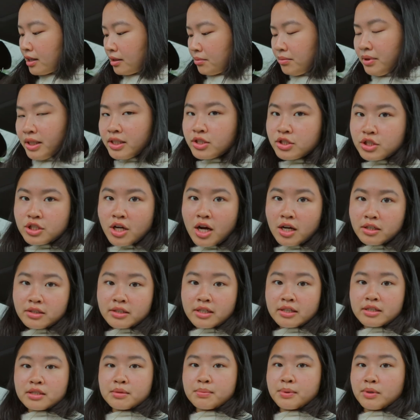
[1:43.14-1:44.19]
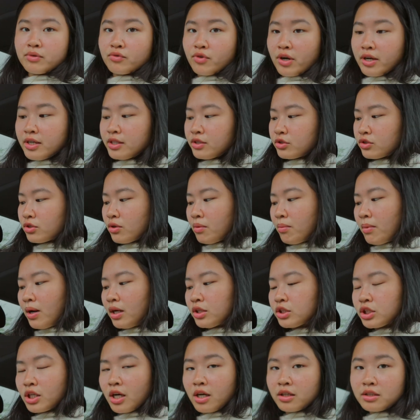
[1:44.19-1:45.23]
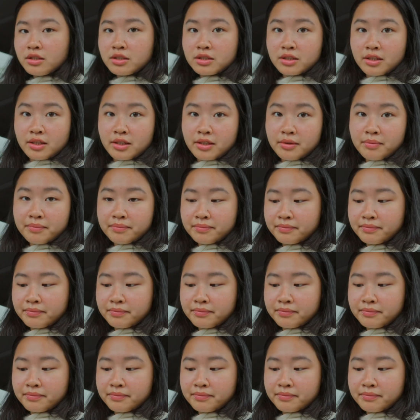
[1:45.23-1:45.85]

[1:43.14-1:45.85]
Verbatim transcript: I'm like shocked that it's been raining so much, honestly.